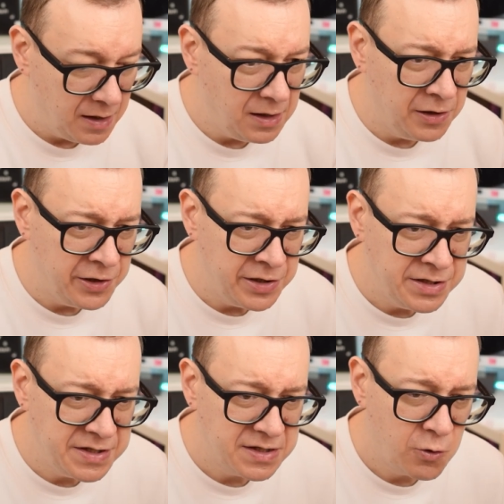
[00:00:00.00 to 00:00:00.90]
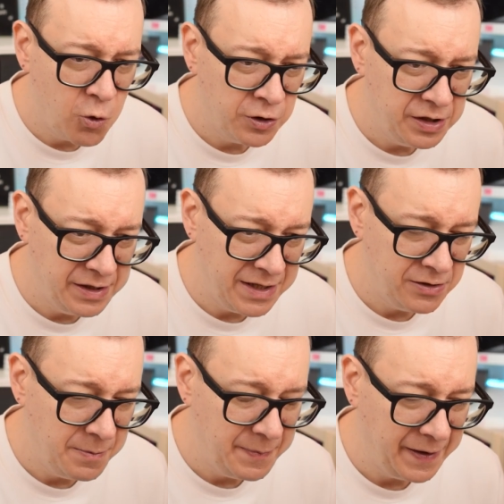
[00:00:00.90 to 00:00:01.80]
colors
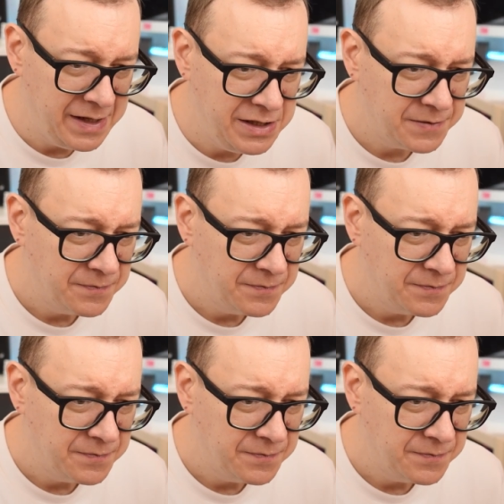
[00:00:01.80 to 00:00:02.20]
coordinator page.